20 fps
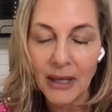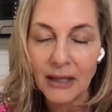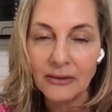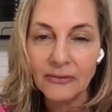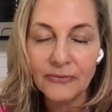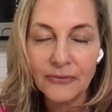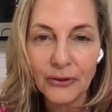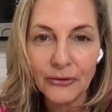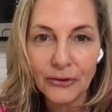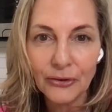
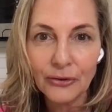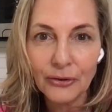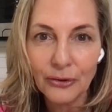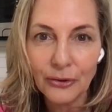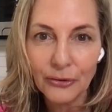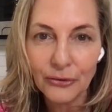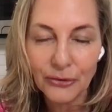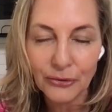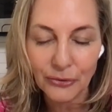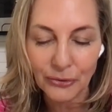and
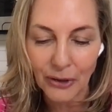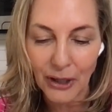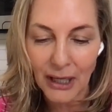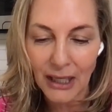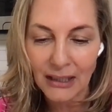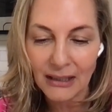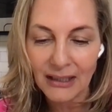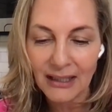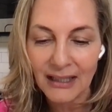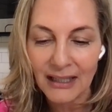physical
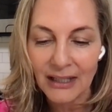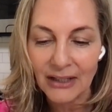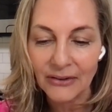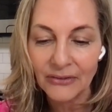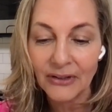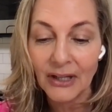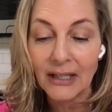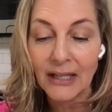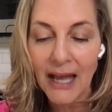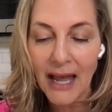strain
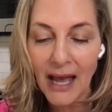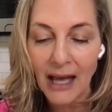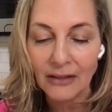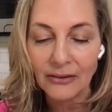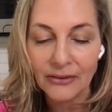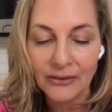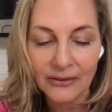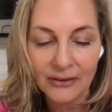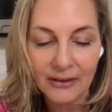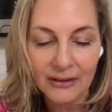is
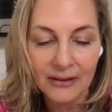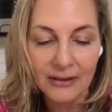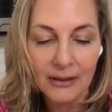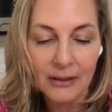enhanced.